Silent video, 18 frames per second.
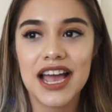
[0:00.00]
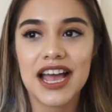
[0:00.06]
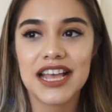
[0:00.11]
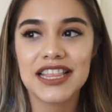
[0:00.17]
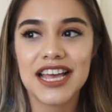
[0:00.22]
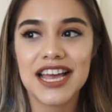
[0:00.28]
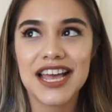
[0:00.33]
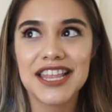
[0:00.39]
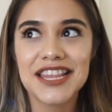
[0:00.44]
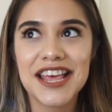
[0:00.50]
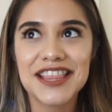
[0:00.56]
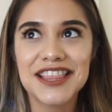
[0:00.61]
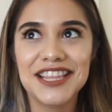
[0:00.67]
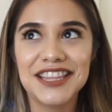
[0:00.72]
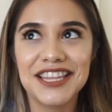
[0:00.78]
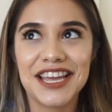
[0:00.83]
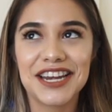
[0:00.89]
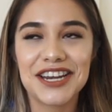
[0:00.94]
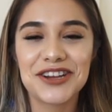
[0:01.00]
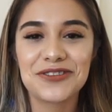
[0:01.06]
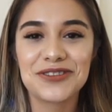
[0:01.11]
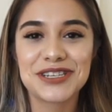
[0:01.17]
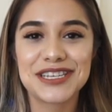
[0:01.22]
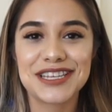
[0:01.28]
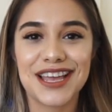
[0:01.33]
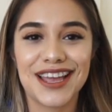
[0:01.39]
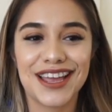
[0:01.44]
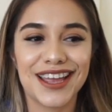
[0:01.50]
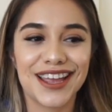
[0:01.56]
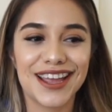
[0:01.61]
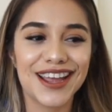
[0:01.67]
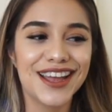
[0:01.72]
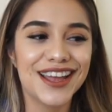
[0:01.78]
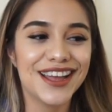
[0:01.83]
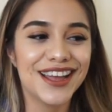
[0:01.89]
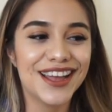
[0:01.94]
And then the lady was
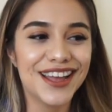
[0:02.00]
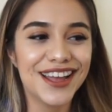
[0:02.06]
like,